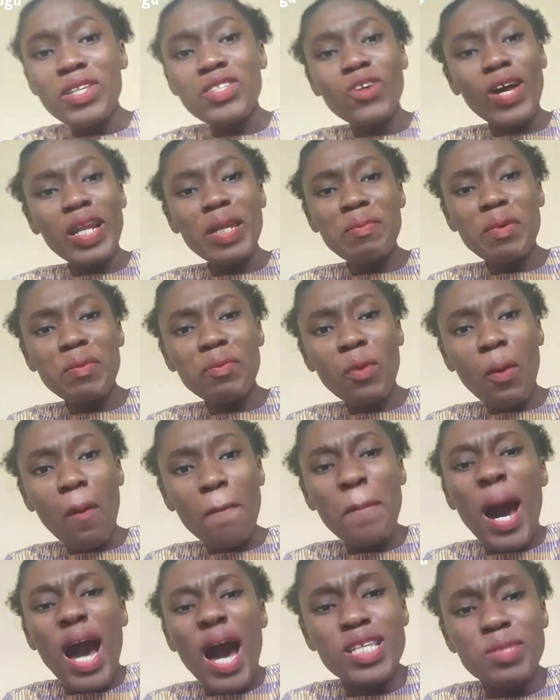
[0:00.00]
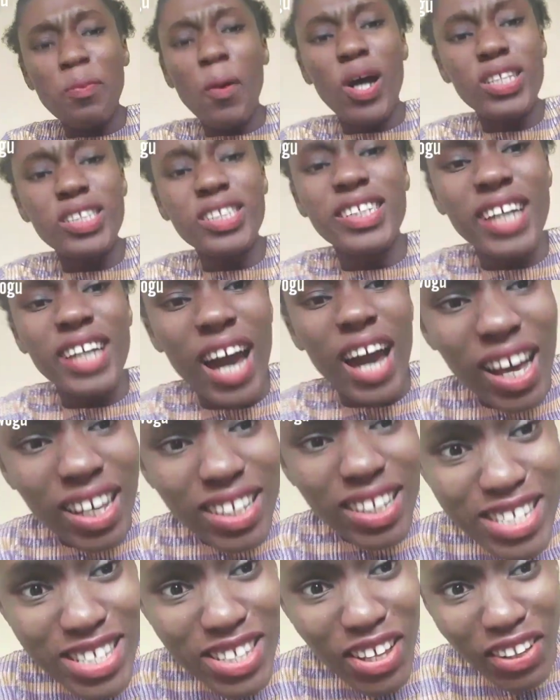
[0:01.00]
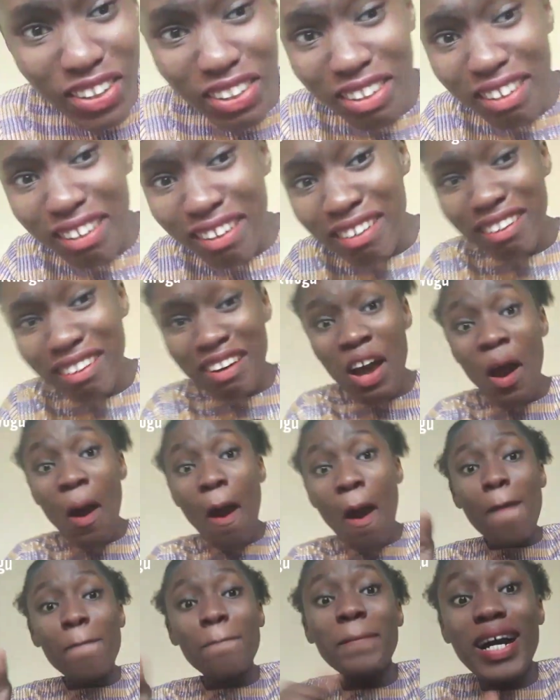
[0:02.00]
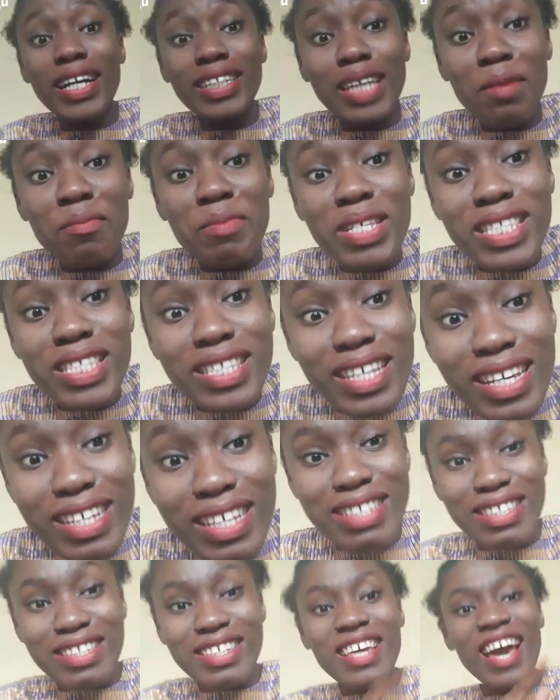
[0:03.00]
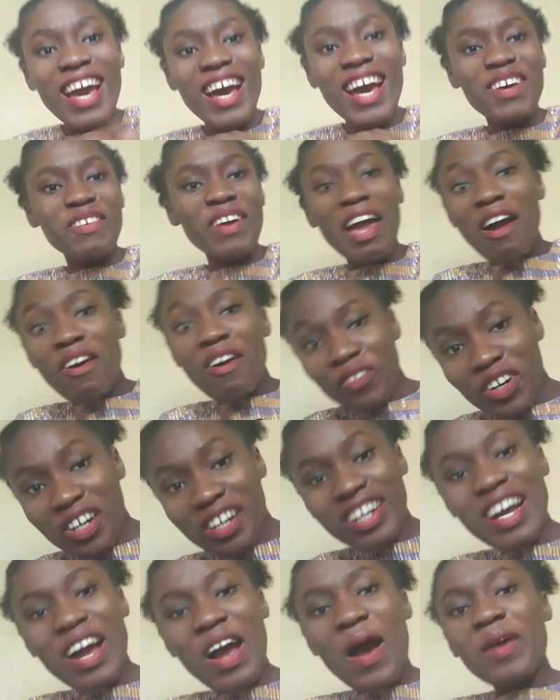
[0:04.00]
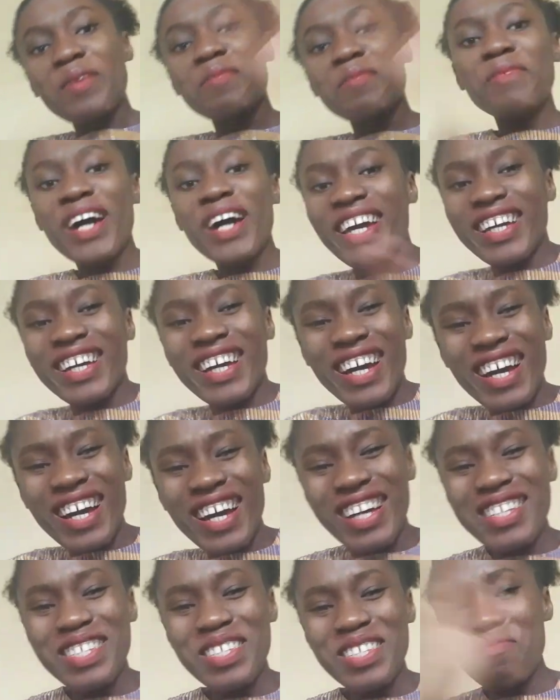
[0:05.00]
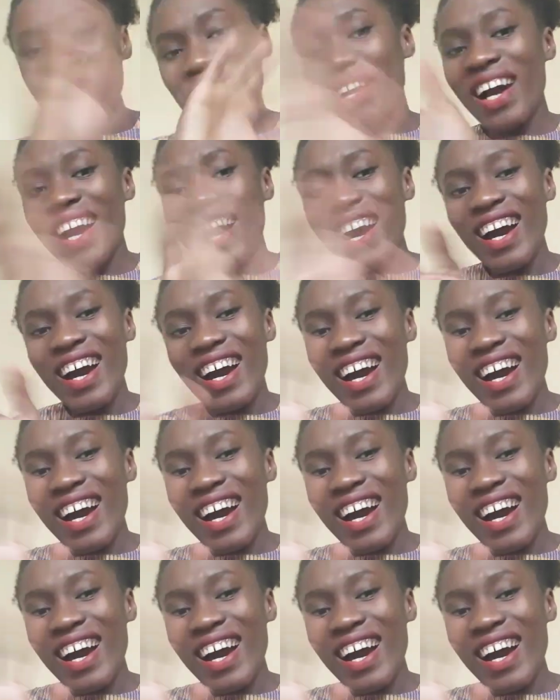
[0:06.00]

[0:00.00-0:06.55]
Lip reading: Quit calling people passport digger. Mind your business. Yeah, whatever. Bye, guys. Bye.